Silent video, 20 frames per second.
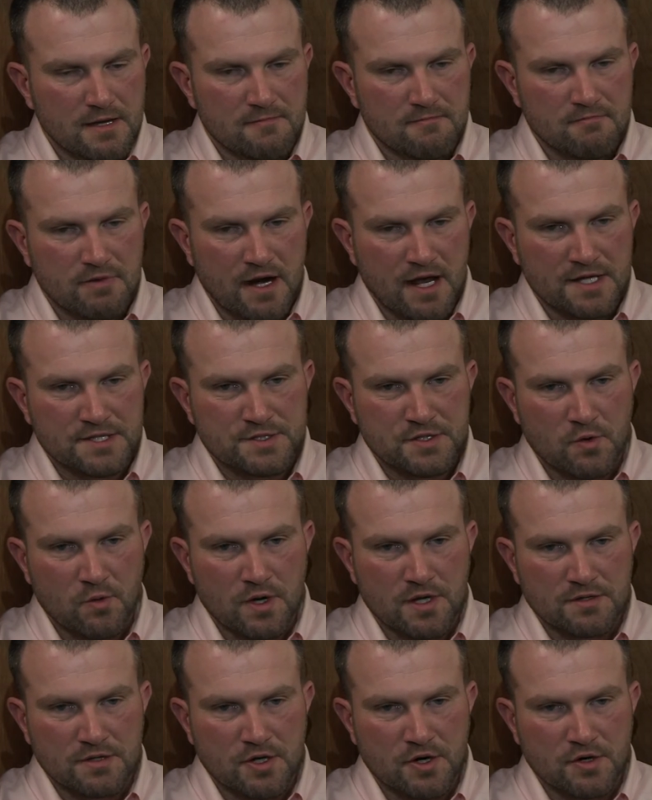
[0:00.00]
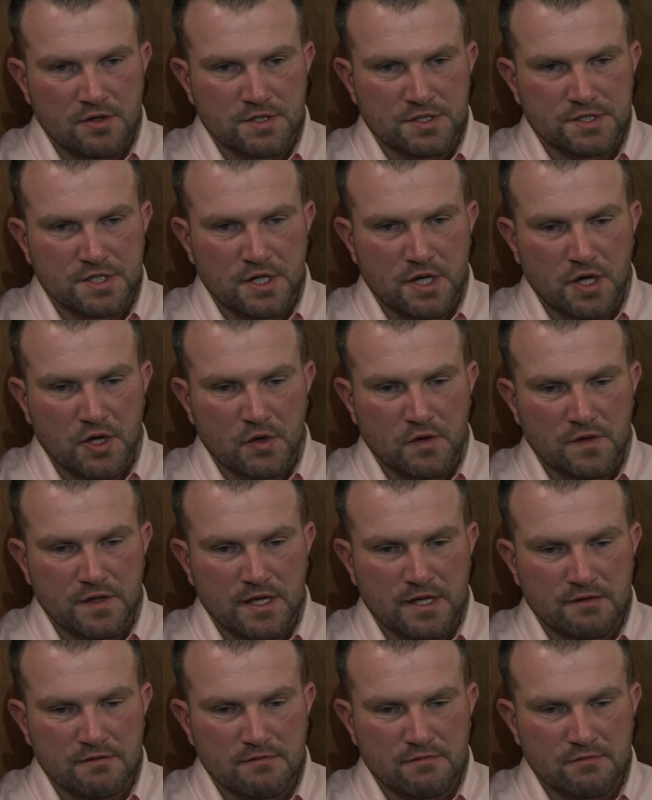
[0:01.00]
But I also want girls to know
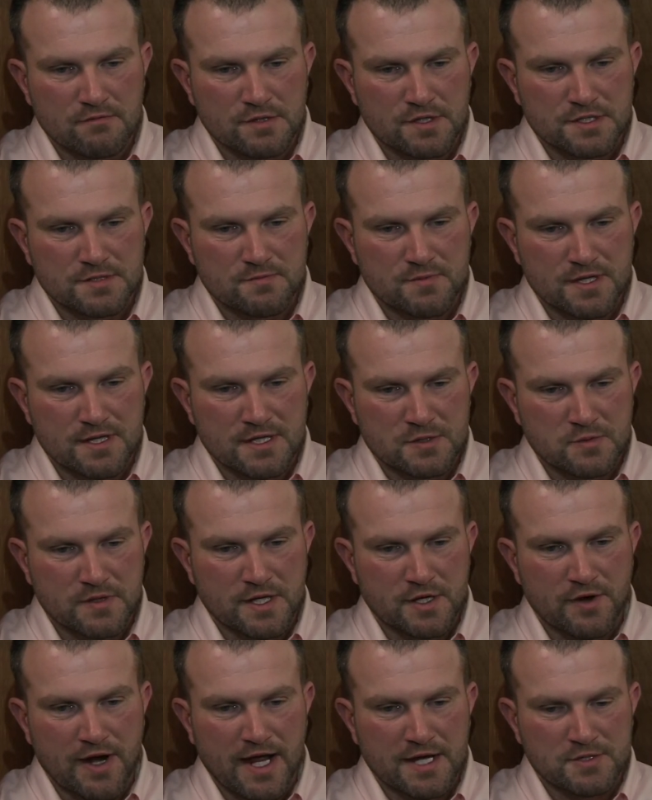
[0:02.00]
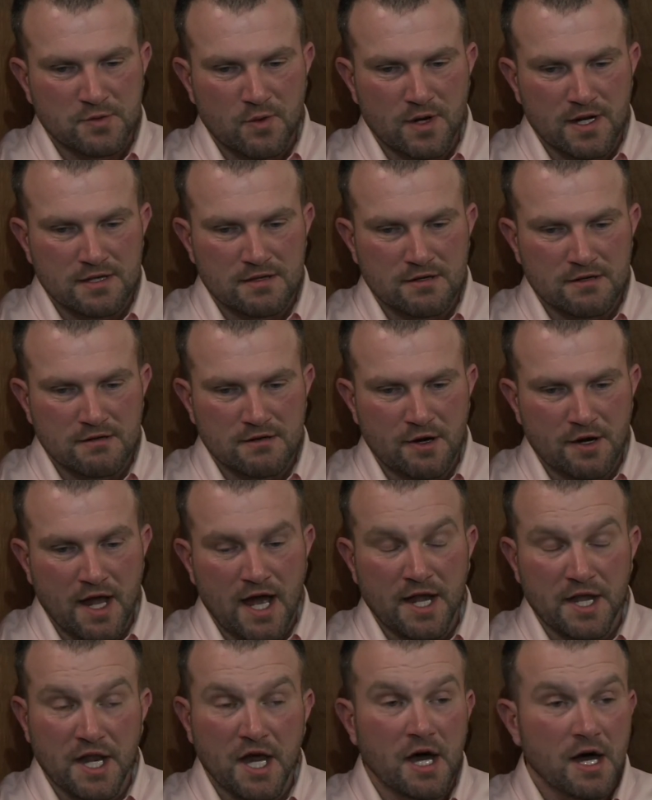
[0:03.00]
that just because when they graduate, they're, they're
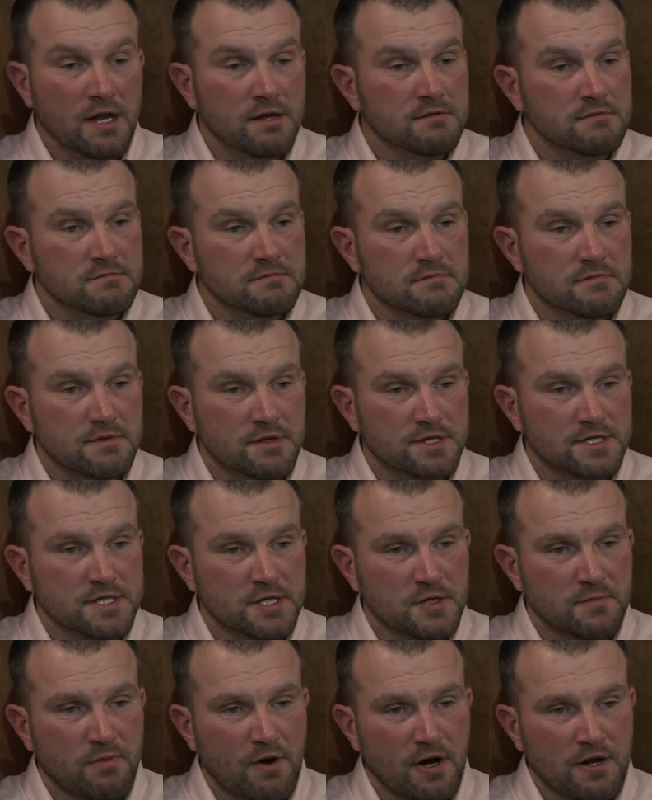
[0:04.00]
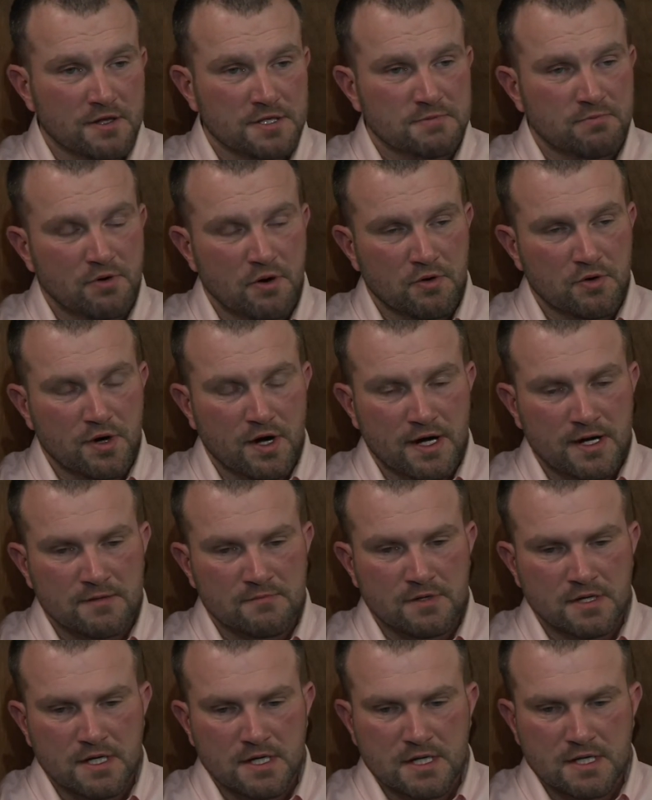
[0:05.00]
not done. They're still part of this program.